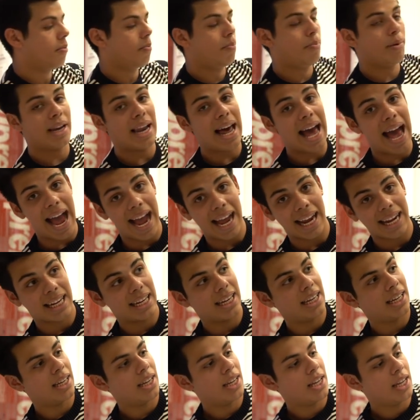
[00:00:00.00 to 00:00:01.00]

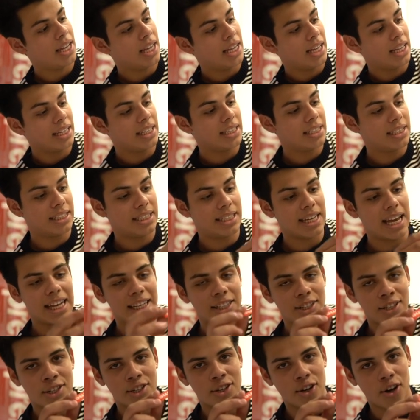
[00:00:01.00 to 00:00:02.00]
black
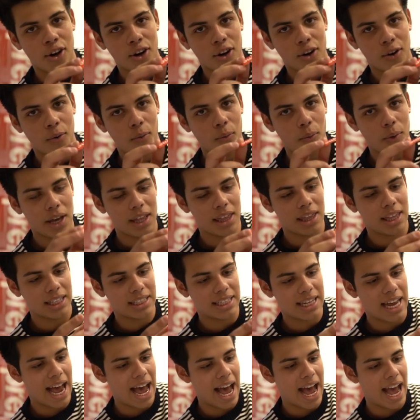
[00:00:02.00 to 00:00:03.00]
dead stock with the
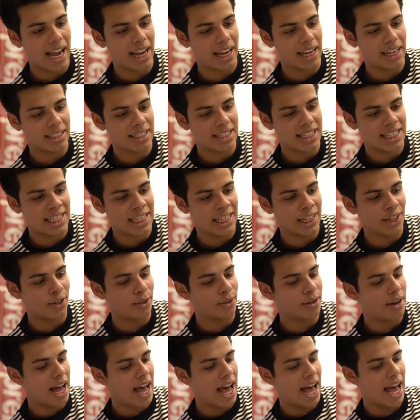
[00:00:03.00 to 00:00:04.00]
tag
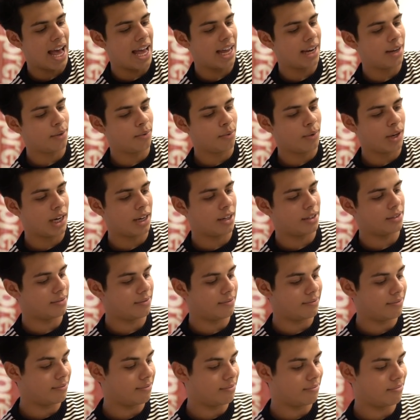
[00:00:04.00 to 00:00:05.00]
still, and well,
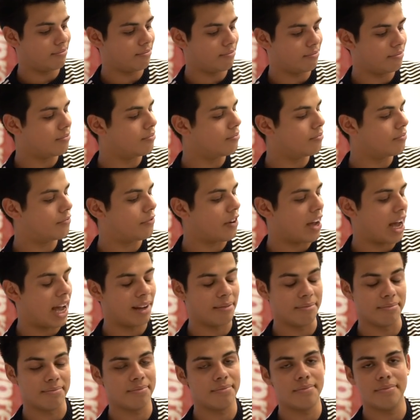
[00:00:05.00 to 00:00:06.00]

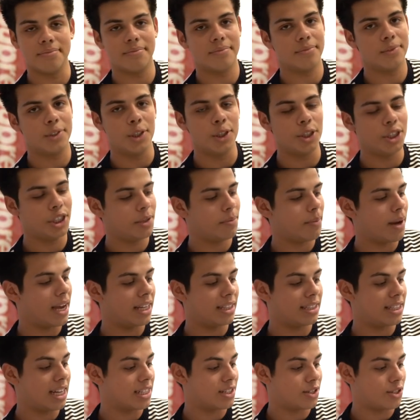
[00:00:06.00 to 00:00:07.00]
fam, Gucci
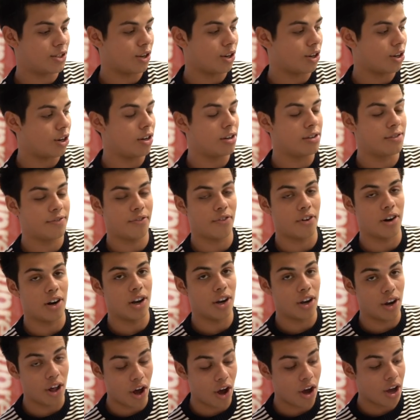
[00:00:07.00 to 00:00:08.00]
Mane dead stock goes for a
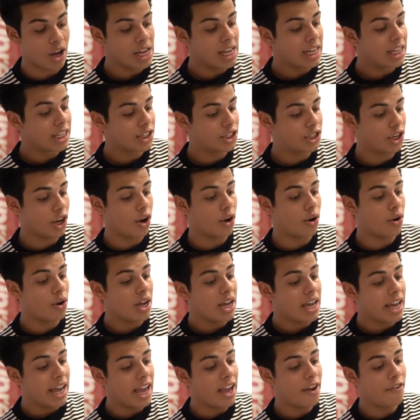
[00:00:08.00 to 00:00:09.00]
lot. So
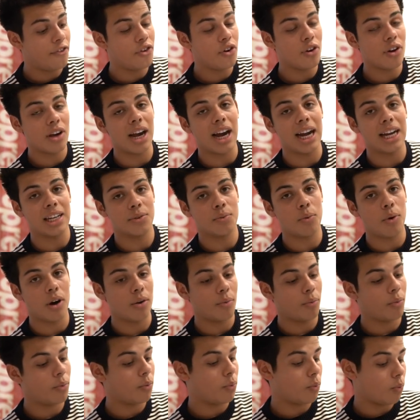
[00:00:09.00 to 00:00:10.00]
if you guys
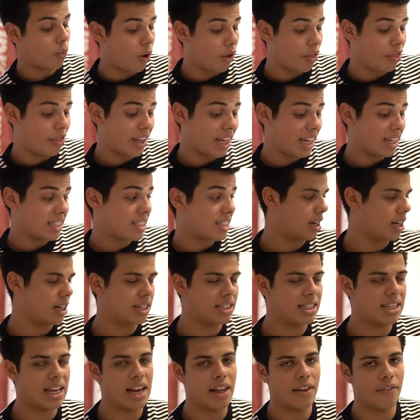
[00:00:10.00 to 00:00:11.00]
want this, I'm
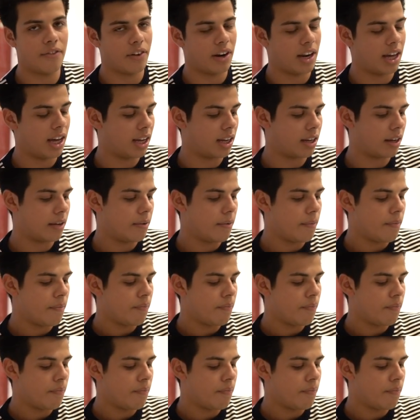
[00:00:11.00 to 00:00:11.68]
gonna sell it for like,